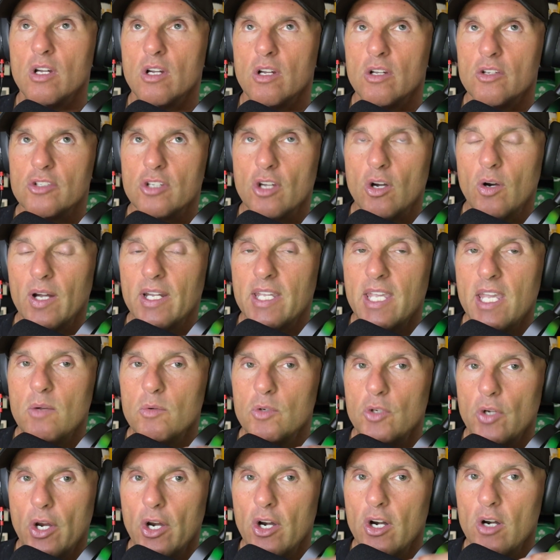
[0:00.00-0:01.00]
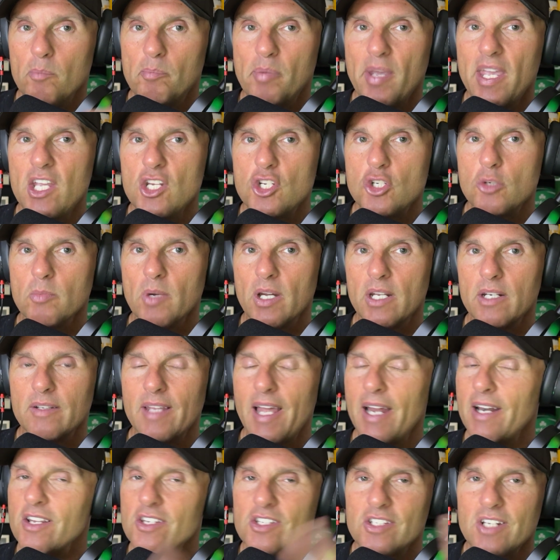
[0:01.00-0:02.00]
So again, when you hear impeachment,
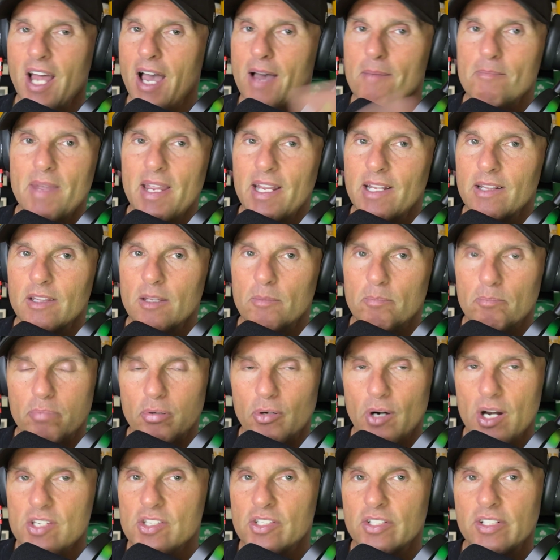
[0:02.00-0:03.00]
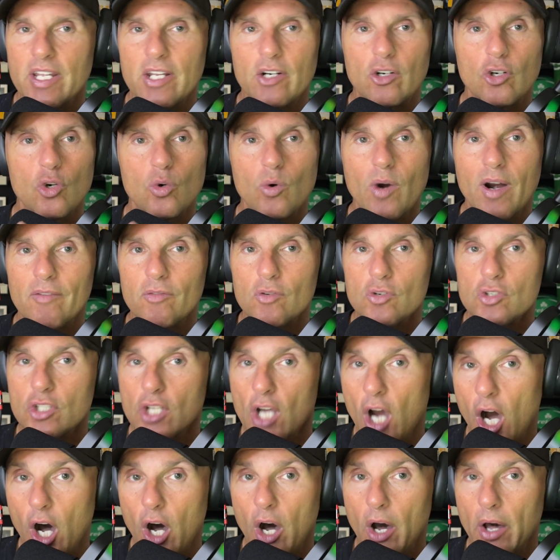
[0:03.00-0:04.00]
that does not mean the president or whoever's
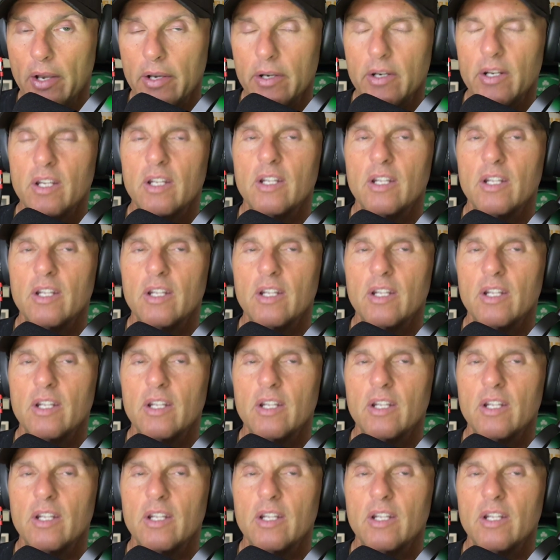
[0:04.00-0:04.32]
gone.